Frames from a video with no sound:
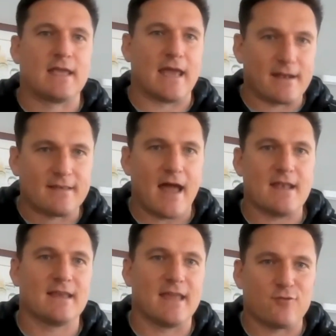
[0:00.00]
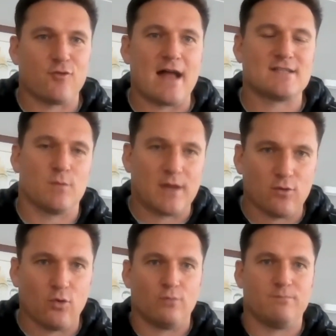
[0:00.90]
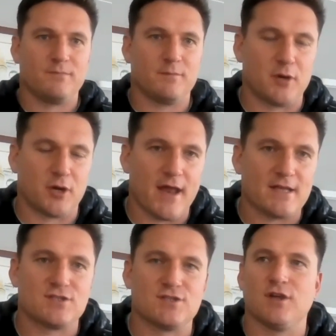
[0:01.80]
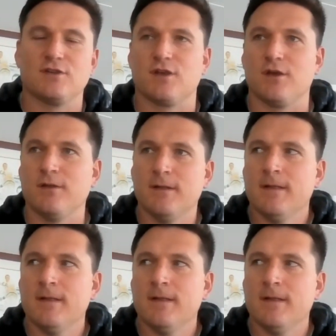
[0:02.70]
get it done, get it right, so we can all progress, So